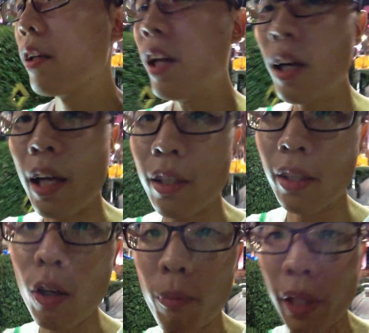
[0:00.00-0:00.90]
Yeah, I
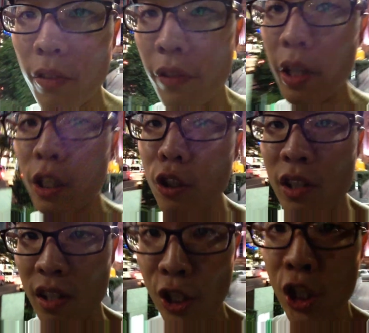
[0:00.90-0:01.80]
think that will make a very
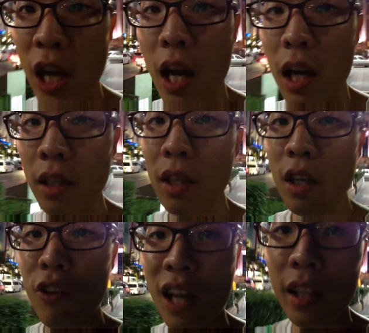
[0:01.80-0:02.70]
good zi cha
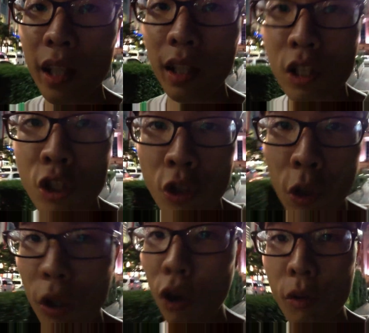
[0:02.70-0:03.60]
rather than a
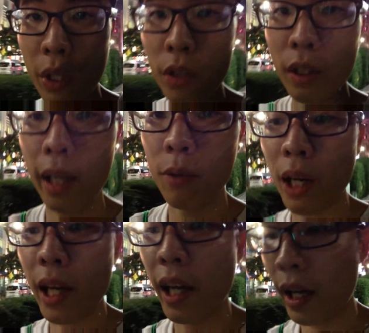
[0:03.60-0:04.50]
solo meal like
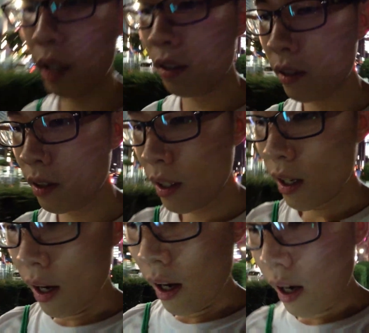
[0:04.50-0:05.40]
what I had.
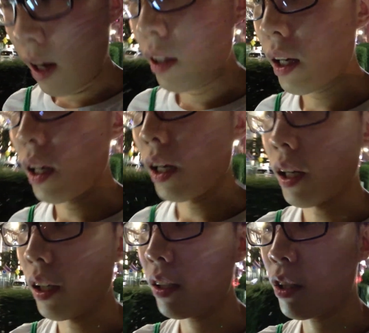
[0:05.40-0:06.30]
And
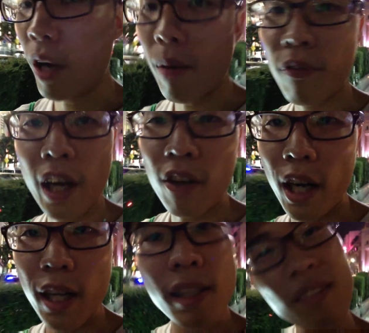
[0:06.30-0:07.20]
uh, crab fried
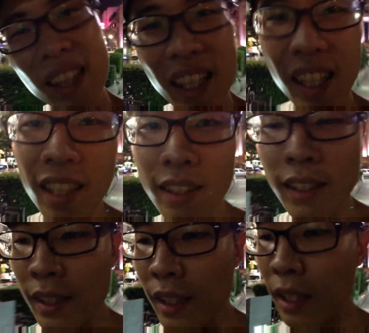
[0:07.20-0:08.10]
rice,
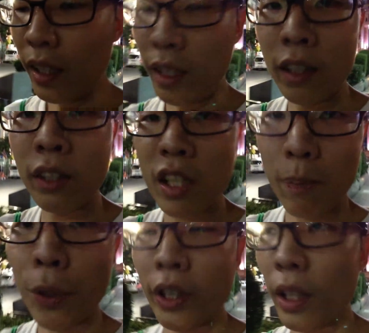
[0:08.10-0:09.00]
a little
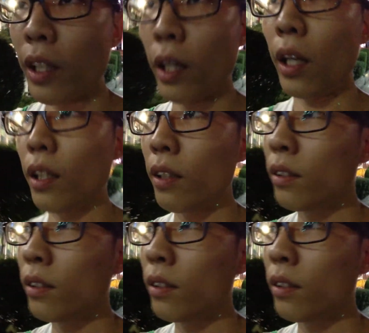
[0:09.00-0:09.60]
disappointed in it.